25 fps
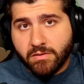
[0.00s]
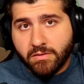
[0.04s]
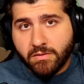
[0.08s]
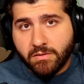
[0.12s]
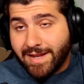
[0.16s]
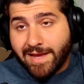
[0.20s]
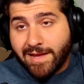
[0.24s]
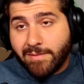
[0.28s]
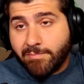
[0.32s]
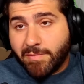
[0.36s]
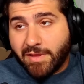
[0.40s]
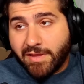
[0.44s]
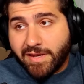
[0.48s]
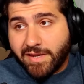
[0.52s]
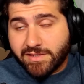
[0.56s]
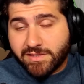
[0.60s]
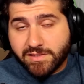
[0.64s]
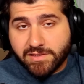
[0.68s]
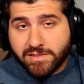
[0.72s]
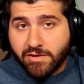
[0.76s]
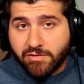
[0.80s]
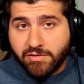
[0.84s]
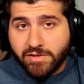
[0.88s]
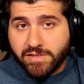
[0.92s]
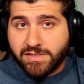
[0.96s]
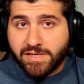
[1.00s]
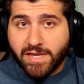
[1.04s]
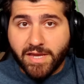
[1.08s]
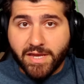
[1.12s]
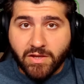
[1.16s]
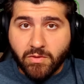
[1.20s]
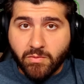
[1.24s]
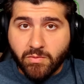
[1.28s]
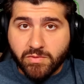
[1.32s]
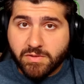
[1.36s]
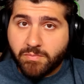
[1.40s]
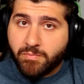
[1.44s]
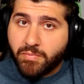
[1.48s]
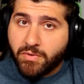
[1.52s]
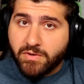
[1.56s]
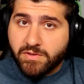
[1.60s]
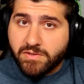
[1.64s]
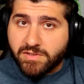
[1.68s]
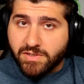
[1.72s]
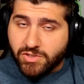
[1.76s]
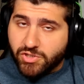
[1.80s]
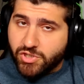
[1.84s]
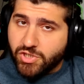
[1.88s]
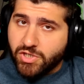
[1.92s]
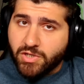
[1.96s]
And I'm not necessarily saying it was a
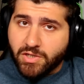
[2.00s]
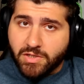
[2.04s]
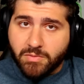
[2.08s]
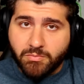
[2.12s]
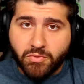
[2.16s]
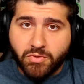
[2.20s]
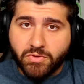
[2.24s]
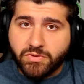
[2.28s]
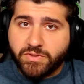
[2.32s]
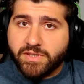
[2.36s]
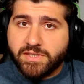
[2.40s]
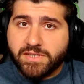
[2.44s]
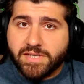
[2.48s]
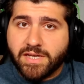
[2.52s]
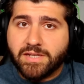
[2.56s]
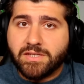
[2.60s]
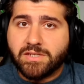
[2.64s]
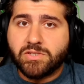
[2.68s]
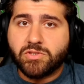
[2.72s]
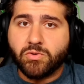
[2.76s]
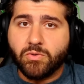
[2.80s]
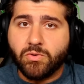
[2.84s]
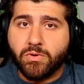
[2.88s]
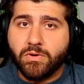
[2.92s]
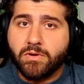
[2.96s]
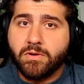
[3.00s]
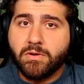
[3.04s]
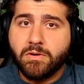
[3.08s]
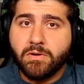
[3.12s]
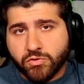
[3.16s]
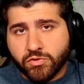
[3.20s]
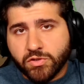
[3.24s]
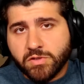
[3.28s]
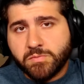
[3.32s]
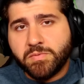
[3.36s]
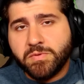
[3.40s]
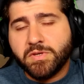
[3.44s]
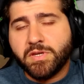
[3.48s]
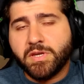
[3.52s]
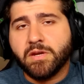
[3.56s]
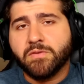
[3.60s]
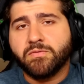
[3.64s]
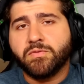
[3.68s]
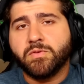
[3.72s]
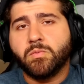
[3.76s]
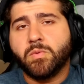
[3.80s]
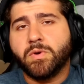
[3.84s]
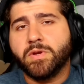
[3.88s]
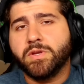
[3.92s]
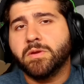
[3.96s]
person. She could have bought these at a store. So just be
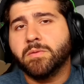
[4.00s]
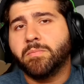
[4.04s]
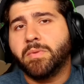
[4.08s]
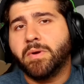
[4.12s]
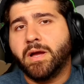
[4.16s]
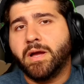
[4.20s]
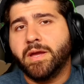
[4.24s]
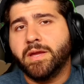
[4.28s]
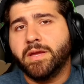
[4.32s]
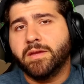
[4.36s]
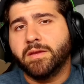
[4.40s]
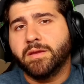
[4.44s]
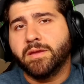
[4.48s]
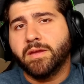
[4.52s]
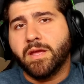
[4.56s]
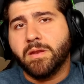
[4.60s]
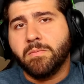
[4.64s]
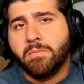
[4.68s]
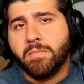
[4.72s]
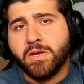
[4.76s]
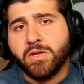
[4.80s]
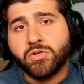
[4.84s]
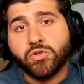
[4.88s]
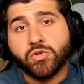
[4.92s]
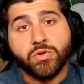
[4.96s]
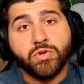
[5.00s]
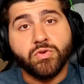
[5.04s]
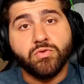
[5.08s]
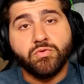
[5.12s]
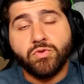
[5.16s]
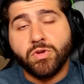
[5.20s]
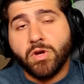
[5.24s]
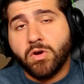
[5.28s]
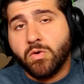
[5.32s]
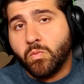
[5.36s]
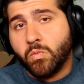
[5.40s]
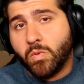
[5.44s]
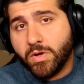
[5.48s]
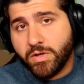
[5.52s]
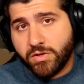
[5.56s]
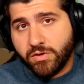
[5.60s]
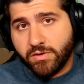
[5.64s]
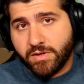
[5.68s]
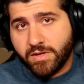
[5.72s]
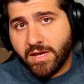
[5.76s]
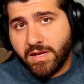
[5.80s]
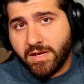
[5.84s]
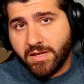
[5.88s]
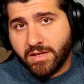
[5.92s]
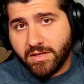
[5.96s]
careful what you're buying and make sure you know what you're
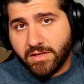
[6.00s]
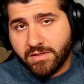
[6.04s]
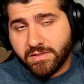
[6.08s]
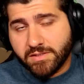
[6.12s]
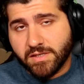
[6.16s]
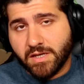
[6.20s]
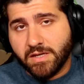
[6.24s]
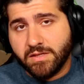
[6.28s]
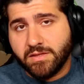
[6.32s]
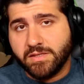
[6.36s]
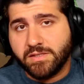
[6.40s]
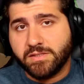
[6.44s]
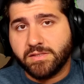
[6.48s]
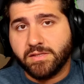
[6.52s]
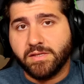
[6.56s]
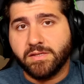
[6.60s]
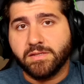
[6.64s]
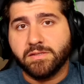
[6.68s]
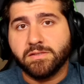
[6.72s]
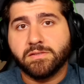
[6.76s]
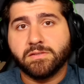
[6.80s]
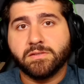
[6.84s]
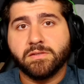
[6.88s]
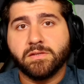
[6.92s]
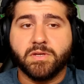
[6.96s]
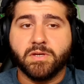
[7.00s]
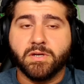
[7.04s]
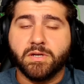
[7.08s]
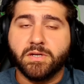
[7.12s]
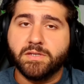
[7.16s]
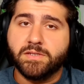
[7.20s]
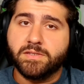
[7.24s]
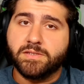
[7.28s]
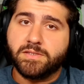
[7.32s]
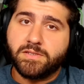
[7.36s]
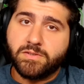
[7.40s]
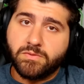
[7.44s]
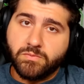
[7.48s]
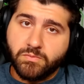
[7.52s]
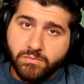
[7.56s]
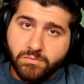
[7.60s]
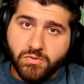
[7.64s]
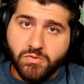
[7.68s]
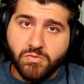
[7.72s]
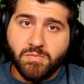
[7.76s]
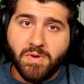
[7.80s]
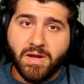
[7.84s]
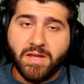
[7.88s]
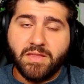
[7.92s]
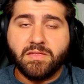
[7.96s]
getting inside these things, because
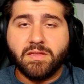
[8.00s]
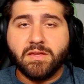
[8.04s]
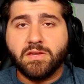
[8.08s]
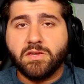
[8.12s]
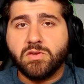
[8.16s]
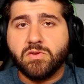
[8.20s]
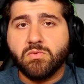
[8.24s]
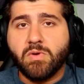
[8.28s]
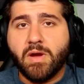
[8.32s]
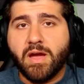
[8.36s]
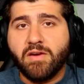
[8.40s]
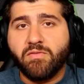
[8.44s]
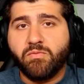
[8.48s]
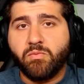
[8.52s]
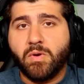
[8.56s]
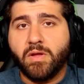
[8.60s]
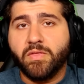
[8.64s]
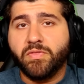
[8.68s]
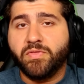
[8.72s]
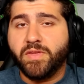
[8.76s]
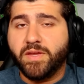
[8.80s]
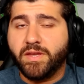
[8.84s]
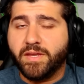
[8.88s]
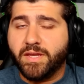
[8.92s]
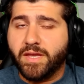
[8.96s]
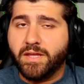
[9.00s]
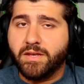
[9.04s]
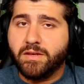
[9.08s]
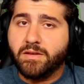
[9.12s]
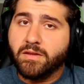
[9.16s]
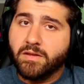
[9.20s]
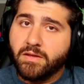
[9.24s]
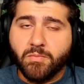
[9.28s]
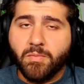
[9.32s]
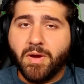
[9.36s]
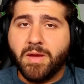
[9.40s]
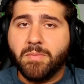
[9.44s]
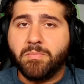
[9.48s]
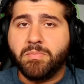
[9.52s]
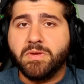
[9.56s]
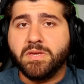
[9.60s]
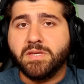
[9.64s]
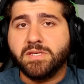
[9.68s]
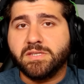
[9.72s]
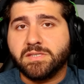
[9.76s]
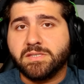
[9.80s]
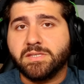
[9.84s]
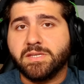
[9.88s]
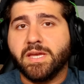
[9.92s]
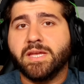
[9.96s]
you might think you have one thing and you might be
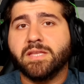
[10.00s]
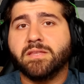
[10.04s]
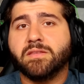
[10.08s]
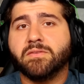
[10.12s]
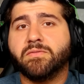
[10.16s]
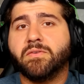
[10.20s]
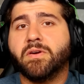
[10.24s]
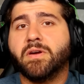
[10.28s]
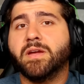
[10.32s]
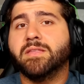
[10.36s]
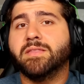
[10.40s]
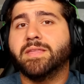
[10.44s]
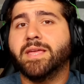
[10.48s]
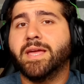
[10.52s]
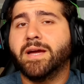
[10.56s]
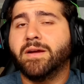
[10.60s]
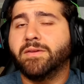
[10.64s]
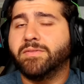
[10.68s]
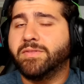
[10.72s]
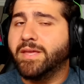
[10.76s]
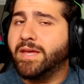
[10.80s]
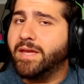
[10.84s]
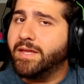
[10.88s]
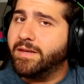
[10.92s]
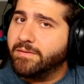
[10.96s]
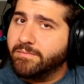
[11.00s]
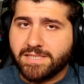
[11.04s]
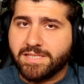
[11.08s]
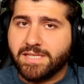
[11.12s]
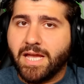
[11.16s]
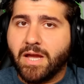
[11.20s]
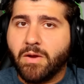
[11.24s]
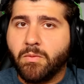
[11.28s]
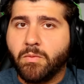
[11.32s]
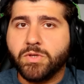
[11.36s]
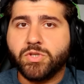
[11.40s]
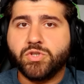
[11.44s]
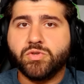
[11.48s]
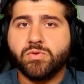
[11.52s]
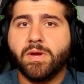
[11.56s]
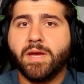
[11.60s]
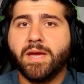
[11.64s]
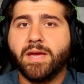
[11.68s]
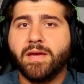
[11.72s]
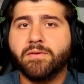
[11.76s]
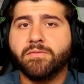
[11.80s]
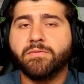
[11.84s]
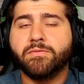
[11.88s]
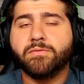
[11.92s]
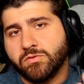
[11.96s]
sad to find out that that's not what you
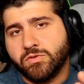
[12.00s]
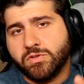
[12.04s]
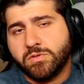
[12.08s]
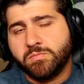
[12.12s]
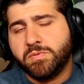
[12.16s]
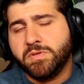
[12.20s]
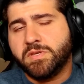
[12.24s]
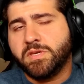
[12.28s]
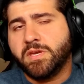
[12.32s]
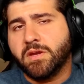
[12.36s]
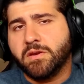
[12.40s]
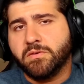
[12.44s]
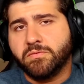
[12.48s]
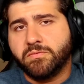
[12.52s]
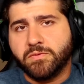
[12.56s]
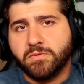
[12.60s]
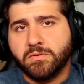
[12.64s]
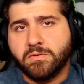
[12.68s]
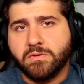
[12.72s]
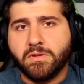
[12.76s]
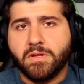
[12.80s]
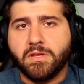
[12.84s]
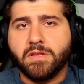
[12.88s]
have. So just be careful.